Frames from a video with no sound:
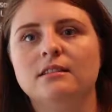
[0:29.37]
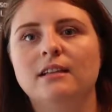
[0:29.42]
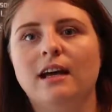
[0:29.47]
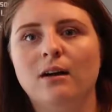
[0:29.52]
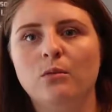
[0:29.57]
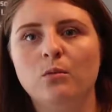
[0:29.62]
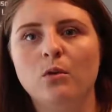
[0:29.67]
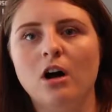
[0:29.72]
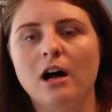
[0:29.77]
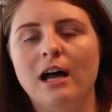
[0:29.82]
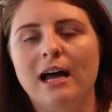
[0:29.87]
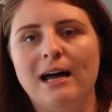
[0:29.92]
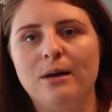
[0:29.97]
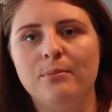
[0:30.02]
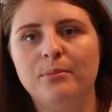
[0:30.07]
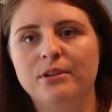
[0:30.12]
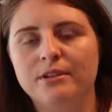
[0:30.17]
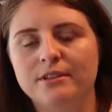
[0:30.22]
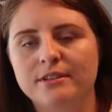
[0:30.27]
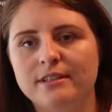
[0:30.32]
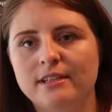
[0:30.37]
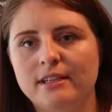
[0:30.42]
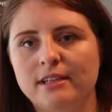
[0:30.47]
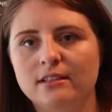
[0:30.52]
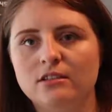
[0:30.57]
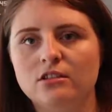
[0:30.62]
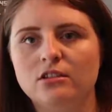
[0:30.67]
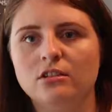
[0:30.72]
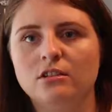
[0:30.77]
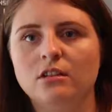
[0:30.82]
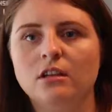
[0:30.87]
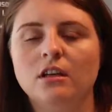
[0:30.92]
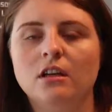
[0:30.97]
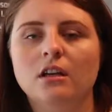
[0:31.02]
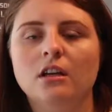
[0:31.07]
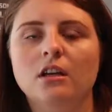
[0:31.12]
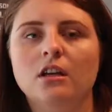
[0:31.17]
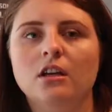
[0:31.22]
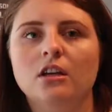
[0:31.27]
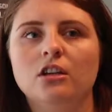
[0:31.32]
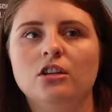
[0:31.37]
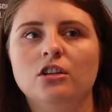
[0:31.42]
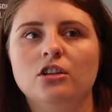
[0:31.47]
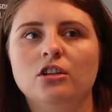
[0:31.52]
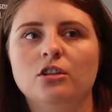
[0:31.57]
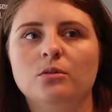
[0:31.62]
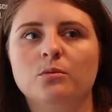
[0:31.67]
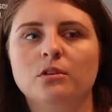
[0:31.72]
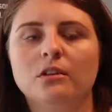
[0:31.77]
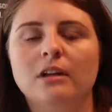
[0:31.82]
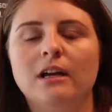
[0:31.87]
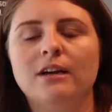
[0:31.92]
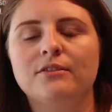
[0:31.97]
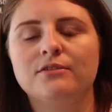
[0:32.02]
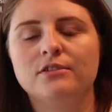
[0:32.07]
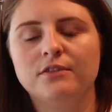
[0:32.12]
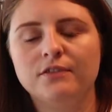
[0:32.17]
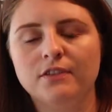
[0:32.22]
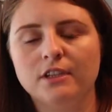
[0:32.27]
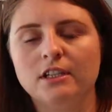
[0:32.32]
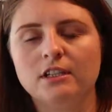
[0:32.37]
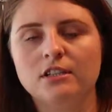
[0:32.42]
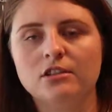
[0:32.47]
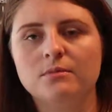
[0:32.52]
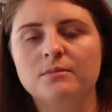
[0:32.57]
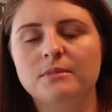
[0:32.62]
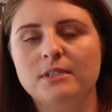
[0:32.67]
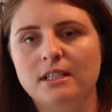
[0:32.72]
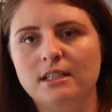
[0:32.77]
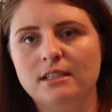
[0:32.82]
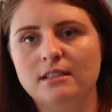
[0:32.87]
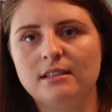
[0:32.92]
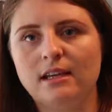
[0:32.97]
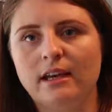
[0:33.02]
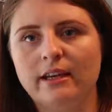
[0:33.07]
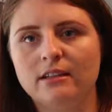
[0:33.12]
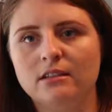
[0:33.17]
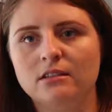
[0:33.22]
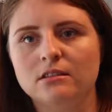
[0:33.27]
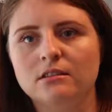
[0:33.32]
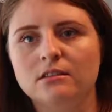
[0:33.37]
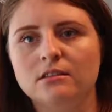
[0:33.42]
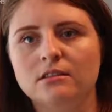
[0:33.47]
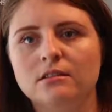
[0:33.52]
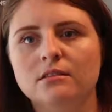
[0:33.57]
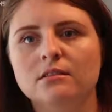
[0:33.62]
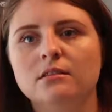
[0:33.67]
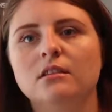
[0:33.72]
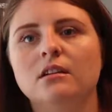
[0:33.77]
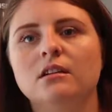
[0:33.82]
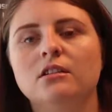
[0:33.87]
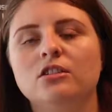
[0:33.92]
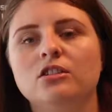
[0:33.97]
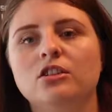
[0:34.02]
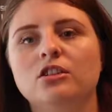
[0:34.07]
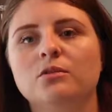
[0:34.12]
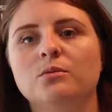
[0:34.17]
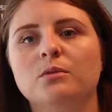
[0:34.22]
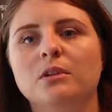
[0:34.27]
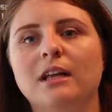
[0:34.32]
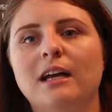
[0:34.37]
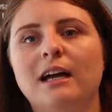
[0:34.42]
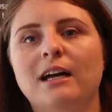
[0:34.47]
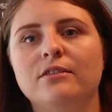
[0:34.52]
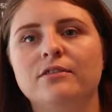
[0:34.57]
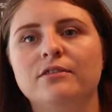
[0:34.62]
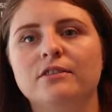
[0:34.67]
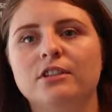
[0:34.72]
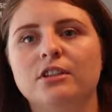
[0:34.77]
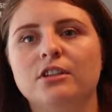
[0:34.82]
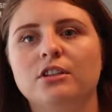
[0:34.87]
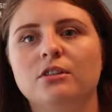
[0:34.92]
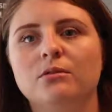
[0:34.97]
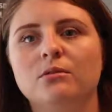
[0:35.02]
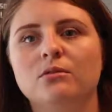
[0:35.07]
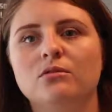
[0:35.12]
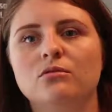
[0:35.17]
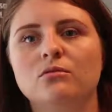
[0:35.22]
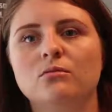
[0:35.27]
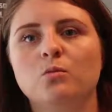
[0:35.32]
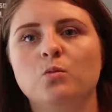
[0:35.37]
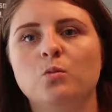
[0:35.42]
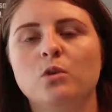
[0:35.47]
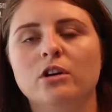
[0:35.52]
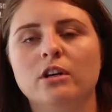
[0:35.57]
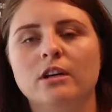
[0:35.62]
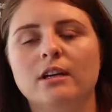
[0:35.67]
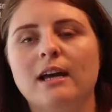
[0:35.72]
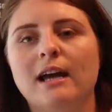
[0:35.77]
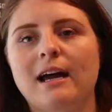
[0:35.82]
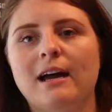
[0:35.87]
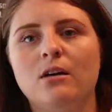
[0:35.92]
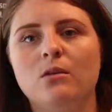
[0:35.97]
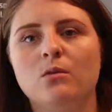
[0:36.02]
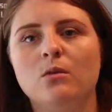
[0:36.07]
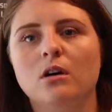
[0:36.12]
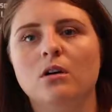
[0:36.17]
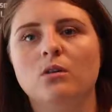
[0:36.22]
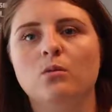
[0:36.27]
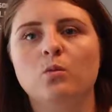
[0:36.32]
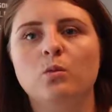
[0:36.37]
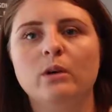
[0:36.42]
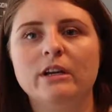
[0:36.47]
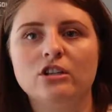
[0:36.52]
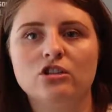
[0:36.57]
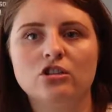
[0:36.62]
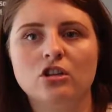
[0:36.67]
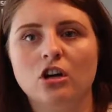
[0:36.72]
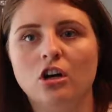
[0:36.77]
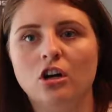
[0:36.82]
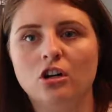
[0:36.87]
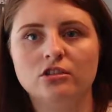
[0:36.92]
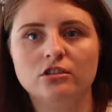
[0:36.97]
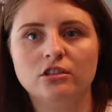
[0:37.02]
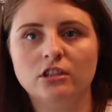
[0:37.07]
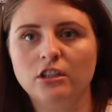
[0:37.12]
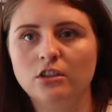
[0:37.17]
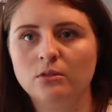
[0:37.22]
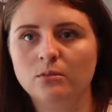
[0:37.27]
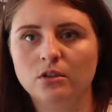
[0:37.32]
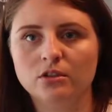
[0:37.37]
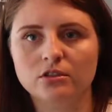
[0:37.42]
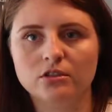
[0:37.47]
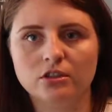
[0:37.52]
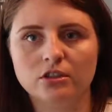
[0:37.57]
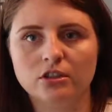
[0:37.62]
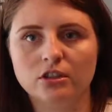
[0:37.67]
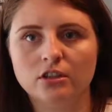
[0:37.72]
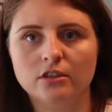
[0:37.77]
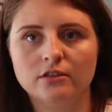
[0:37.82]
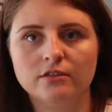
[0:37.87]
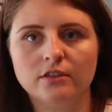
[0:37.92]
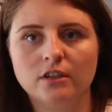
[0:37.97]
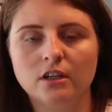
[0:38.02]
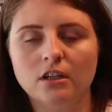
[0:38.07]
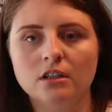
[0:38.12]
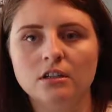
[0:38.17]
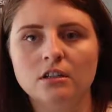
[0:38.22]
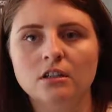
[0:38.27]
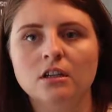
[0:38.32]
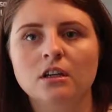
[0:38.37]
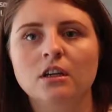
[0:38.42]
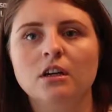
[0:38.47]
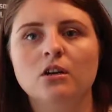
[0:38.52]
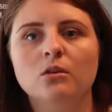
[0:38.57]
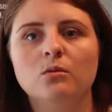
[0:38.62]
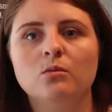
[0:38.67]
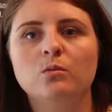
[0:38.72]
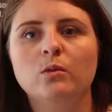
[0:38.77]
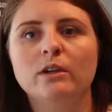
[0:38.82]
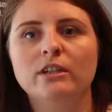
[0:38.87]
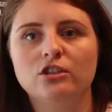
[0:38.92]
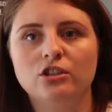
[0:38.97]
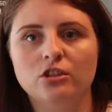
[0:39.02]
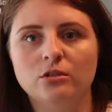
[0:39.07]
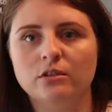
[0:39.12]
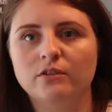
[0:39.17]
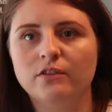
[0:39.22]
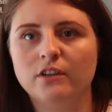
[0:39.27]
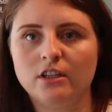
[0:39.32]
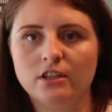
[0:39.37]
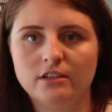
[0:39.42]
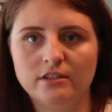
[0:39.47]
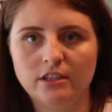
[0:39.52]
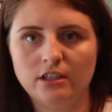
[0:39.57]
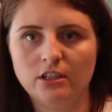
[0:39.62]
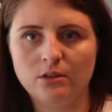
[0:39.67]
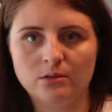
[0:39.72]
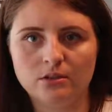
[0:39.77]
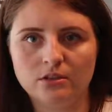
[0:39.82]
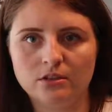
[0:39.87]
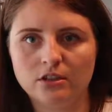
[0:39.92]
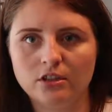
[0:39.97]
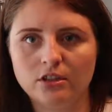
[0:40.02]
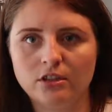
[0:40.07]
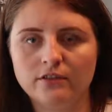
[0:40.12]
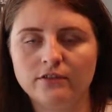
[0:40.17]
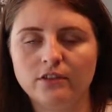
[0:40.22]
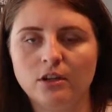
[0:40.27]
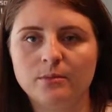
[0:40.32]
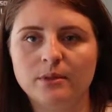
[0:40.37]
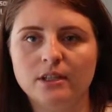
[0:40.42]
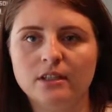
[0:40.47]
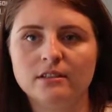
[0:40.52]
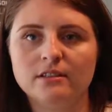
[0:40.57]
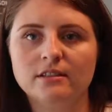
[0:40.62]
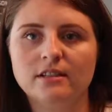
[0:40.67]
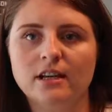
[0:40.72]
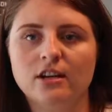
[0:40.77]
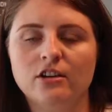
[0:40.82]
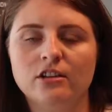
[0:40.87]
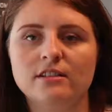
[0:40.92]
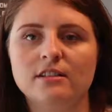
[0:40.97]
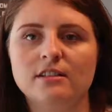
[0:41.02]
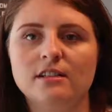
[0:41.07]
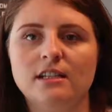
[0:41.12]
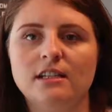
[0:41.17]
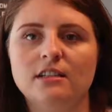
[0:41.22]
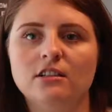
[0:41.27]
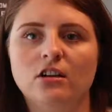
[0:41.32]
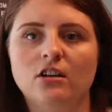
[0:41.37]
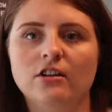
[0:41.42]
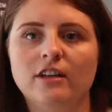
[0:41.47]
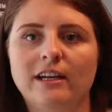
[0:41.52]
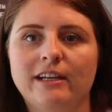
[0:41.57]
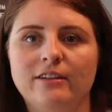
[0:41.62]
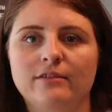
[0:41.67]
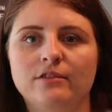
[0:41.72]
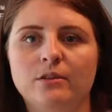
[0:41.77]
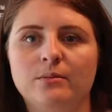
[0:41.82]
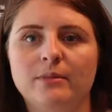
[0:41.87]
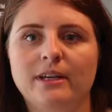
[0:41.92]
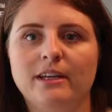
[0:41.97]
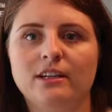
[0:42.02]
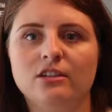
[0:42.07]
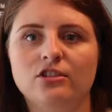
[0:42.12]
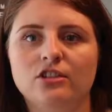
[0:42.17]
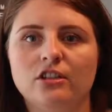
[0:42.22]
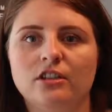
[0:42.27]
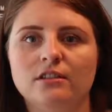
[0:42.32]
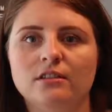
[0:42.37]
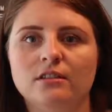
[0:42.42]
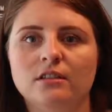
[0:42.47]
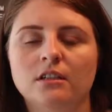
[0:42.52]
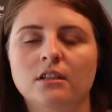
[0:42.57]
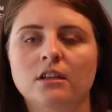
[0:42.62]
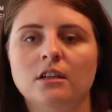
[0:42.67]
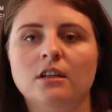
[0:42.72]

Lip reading: Now what happens is you will have to fill in some details. You will have to work out which course that you want to go for, which university you want to go for, because they're going to need all that information.